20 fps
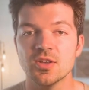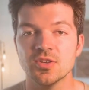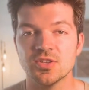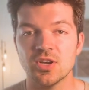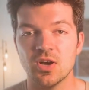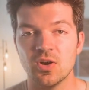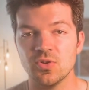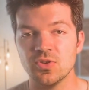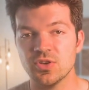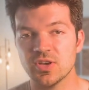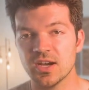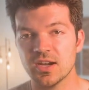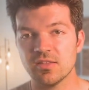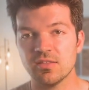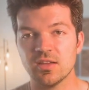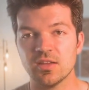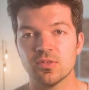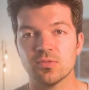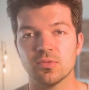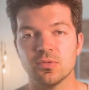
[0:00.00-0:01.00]
So you got to
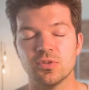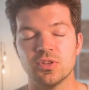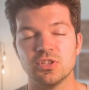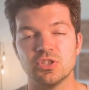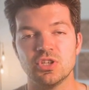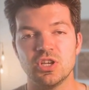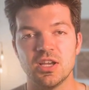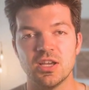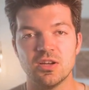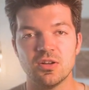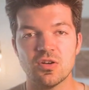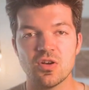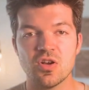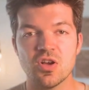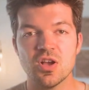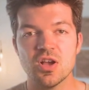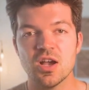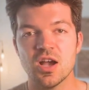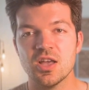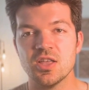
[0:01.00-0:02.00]
think through the channel
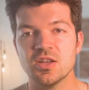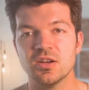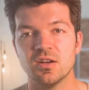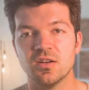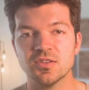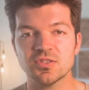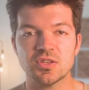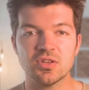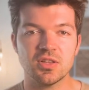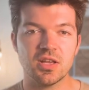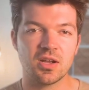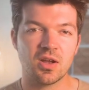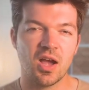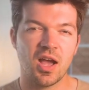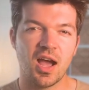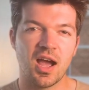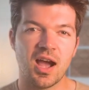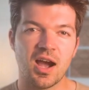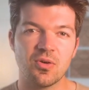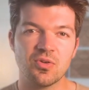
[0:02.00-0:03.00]
and then also like,
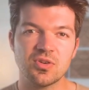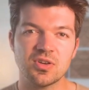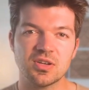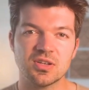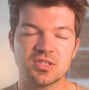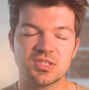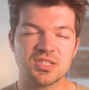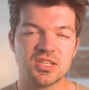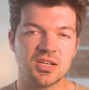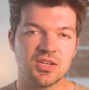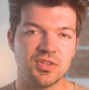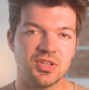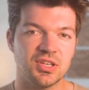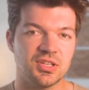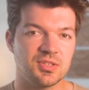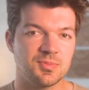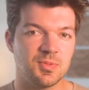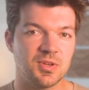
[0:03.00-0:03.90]
how are you going to sell this?